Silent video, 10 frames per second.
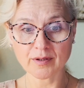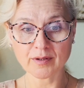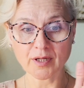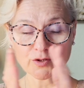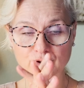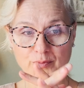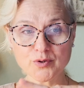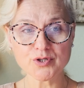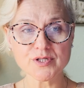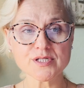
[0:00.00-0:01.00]

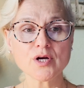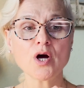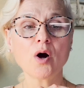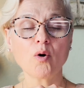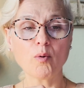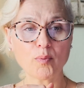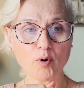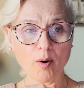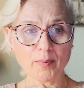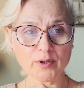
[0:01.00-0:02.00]
contributions, or
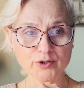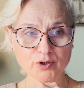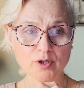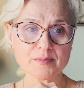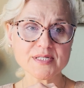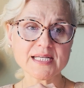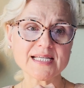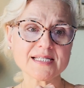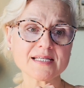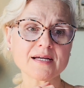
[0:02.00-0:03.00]
proper terms
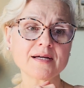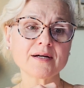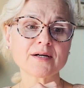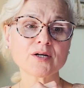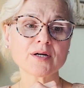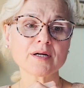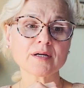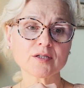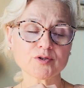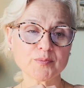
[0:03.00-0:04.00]
is
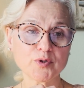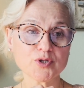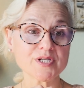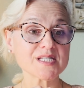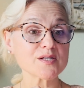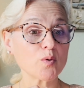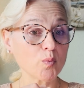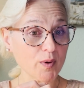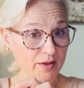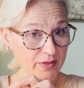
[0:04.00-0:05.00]
contributions
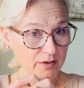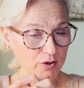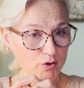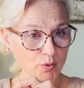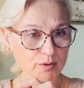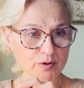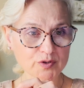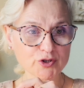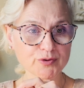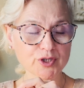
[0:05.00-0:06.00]
with donor
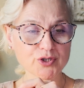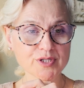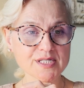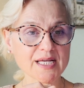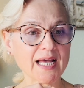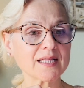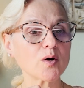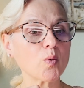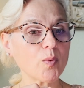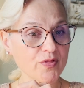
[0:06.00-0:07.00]
restrictions and
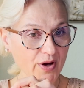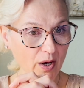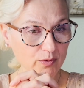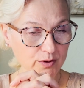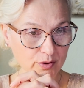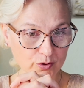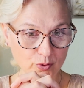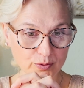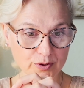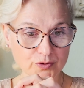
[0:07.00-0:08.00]
without
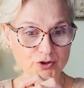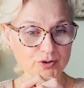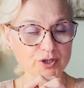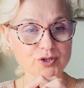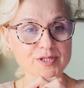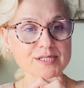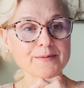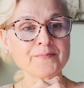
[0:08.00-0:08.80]
donor restrictions.